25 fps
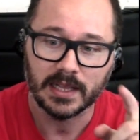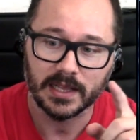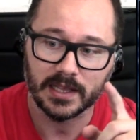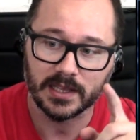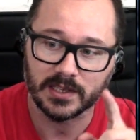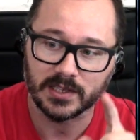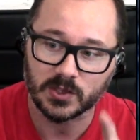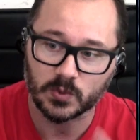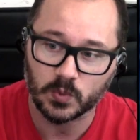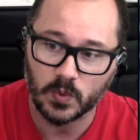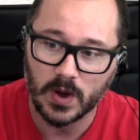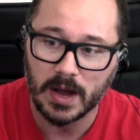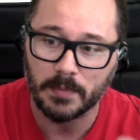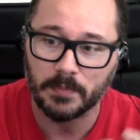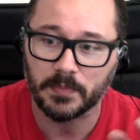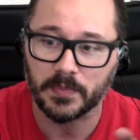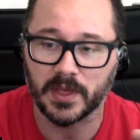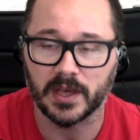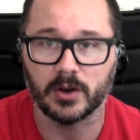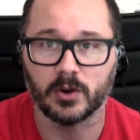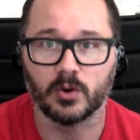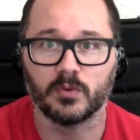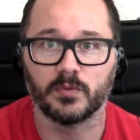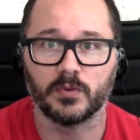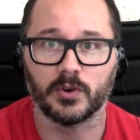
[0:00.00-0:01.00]
is swap
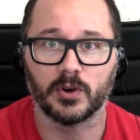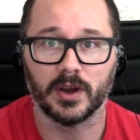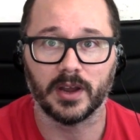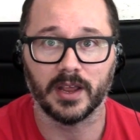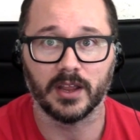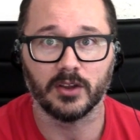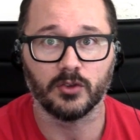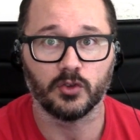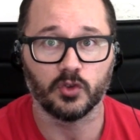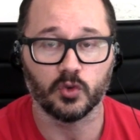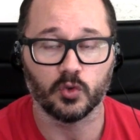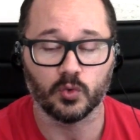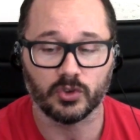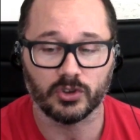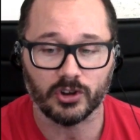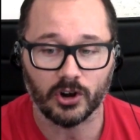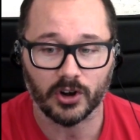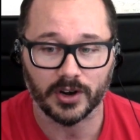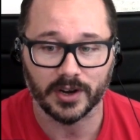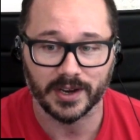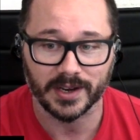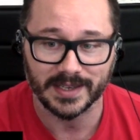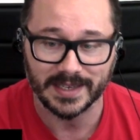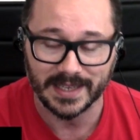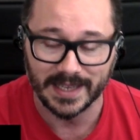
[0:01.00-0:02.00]
that over into
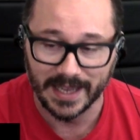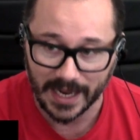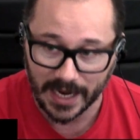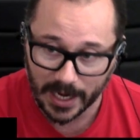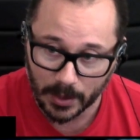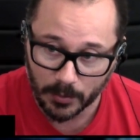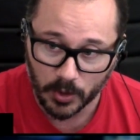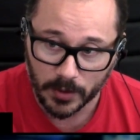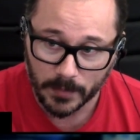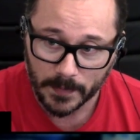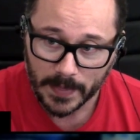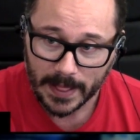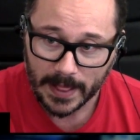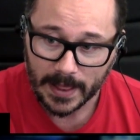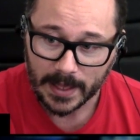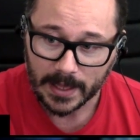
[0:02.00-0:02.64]
target camera,